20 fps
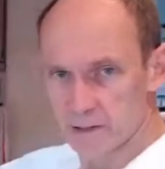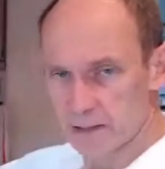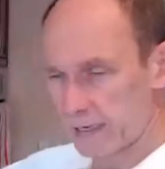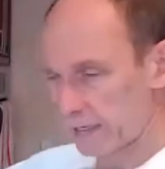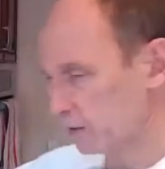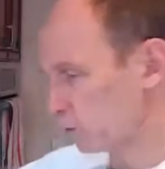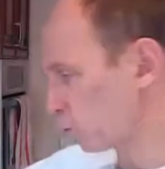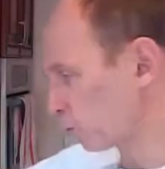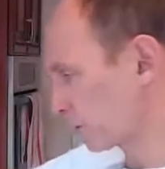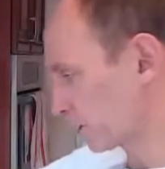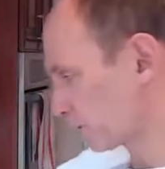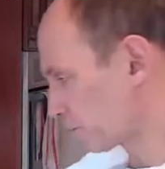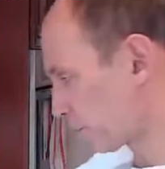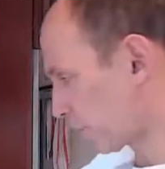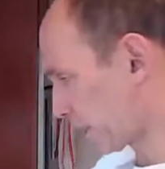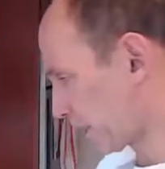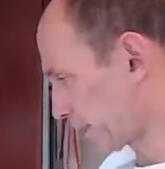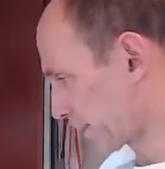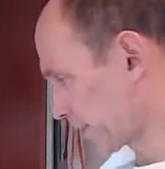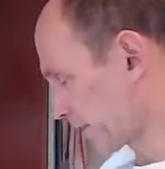I cook it
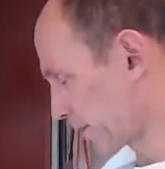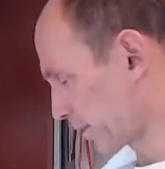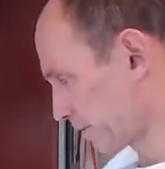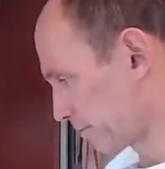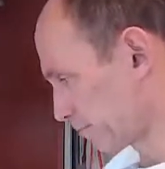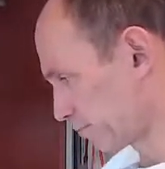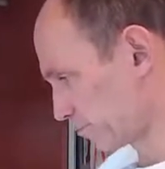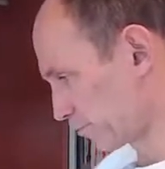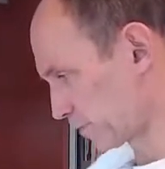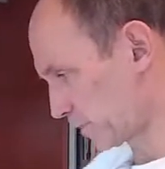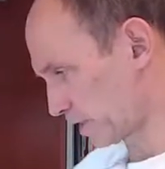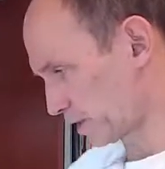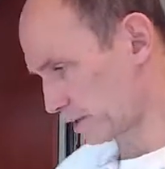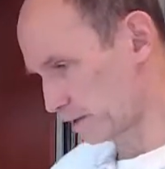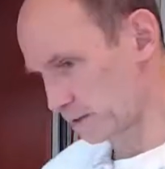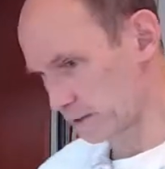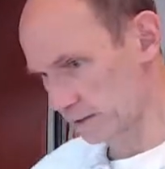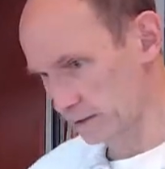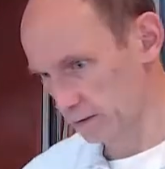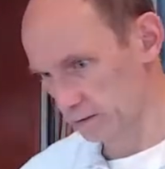by
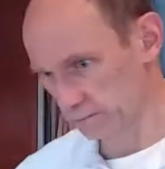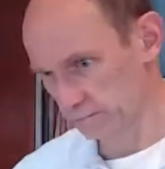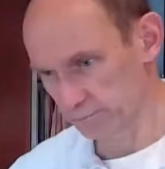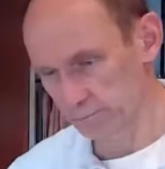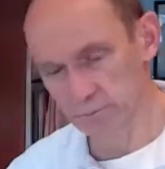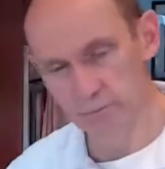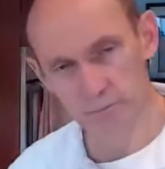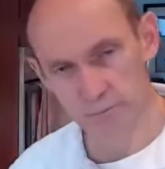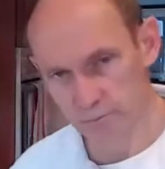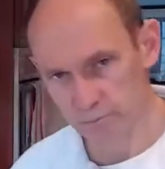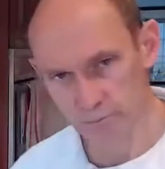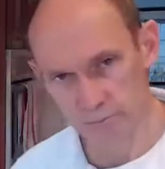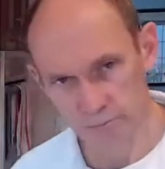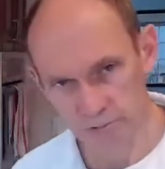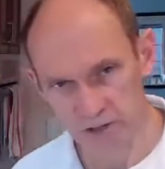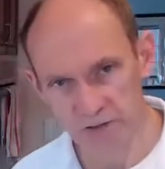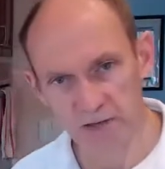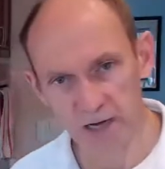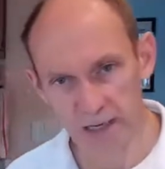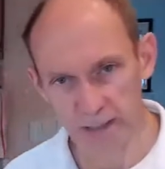
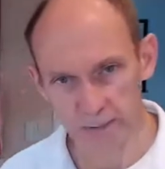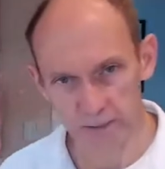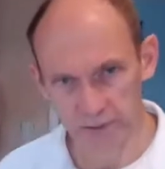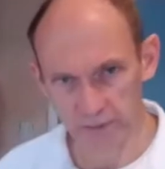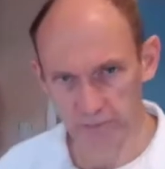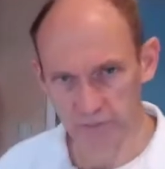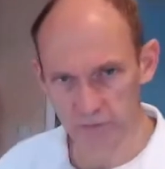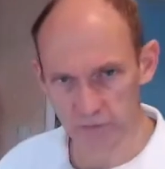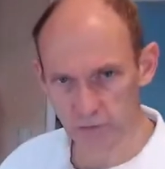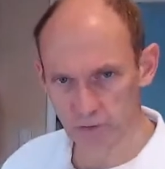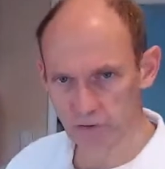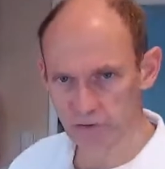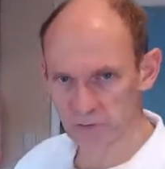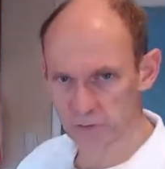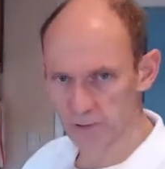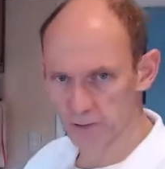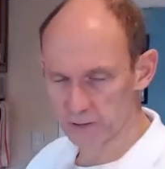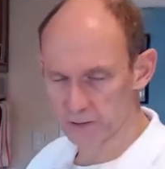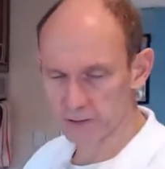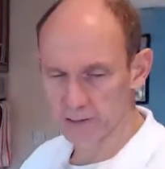the timing, so to
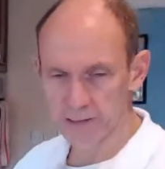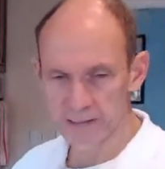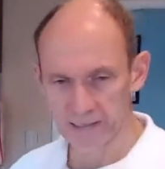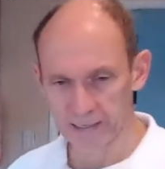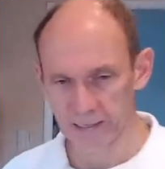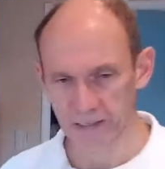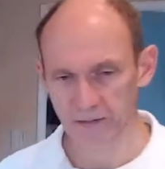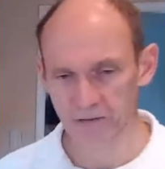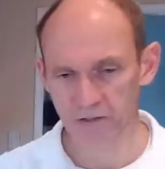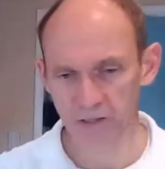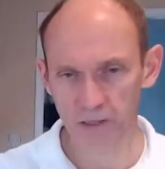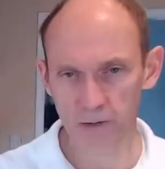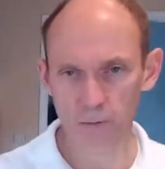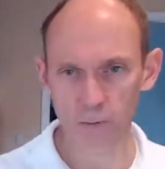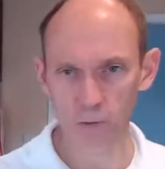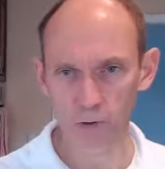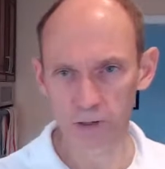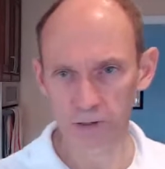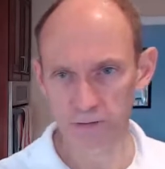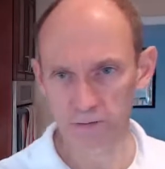speak. Anything
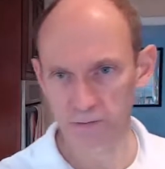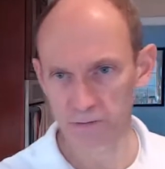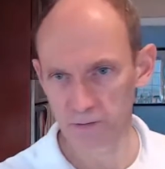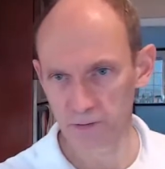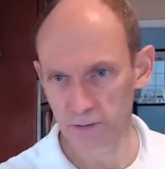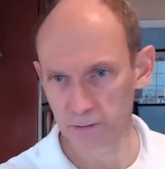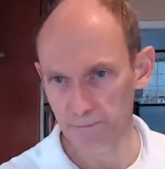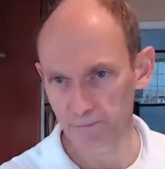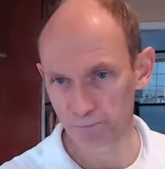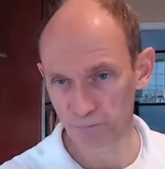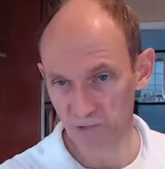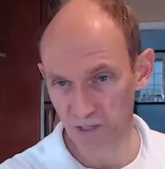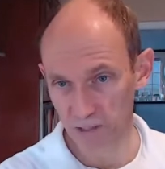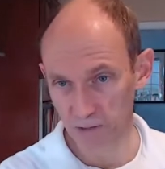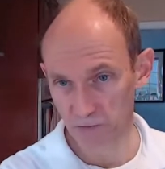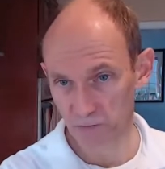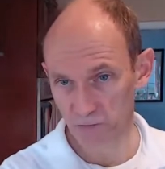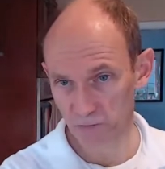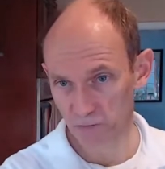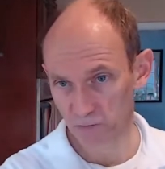what
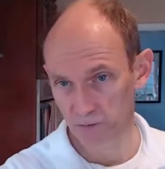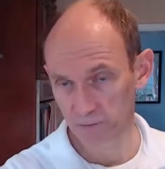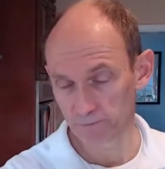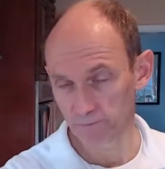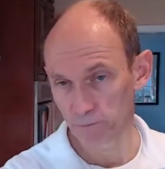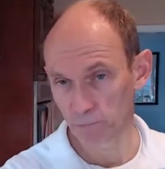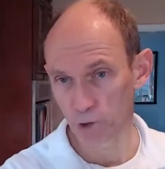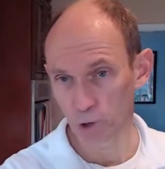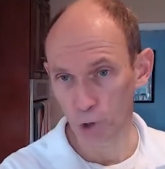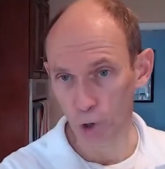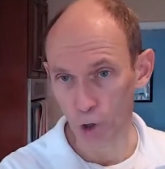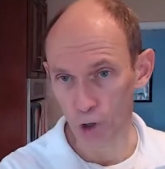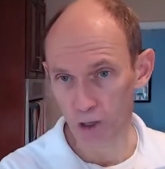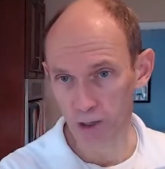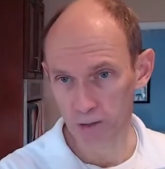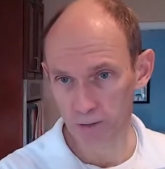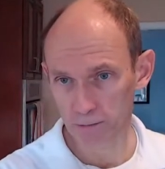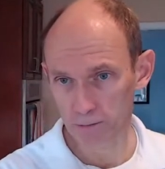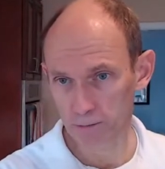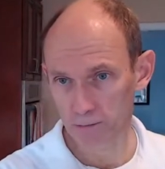takes
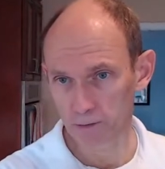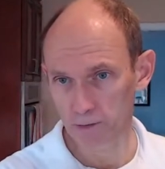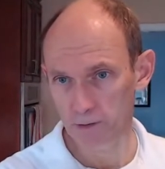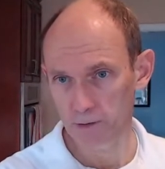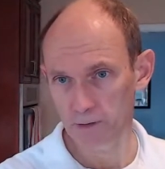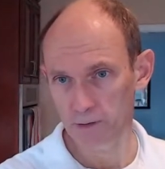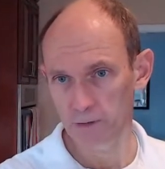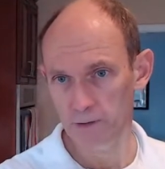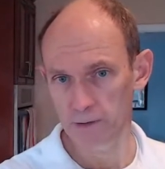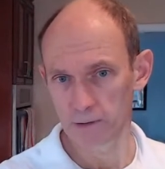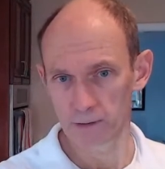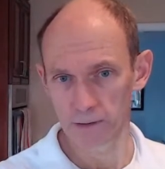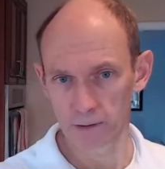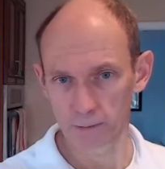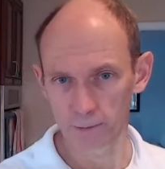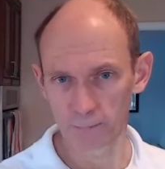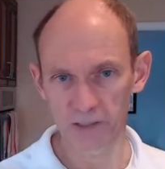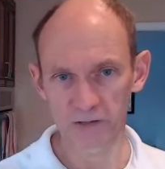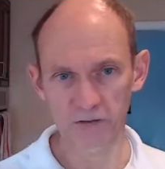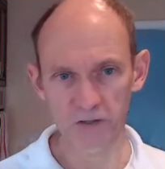longer,
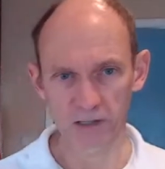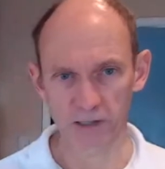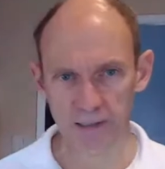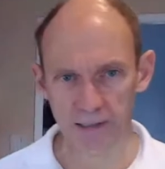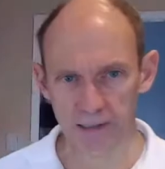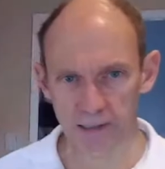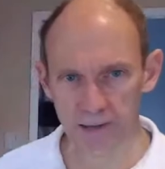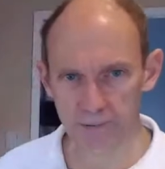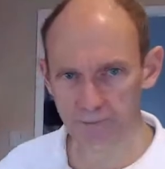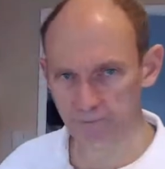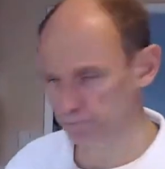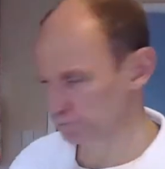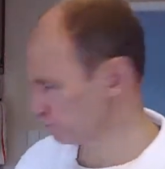basically,